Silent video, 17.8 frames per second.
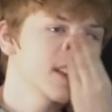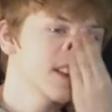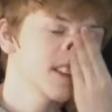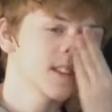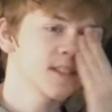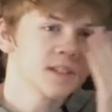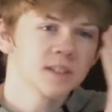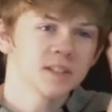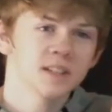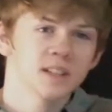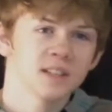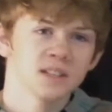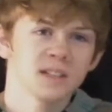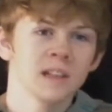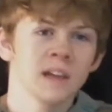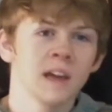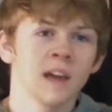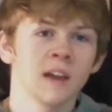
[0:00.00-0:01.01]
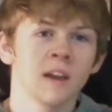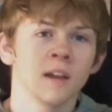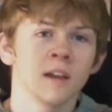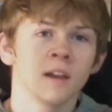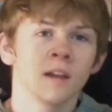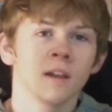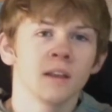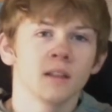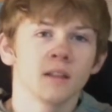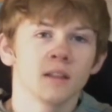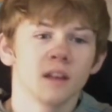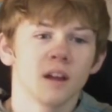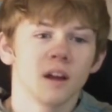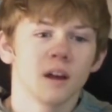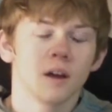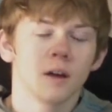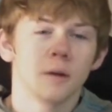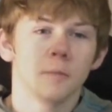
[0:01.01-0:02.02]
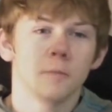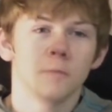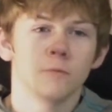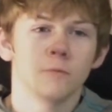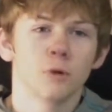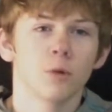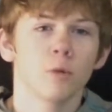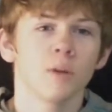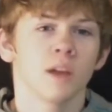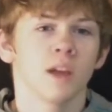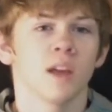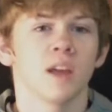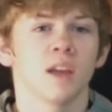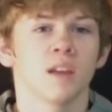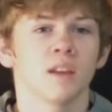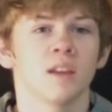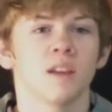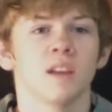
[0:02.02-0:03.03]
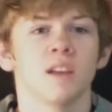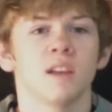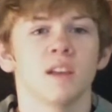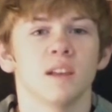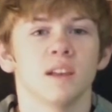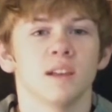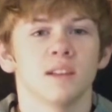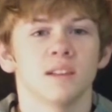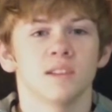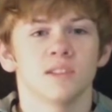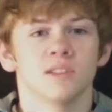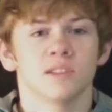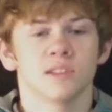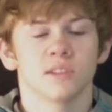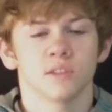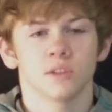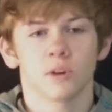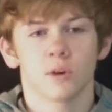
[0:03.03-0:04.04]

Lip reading: They suggest that Rodan is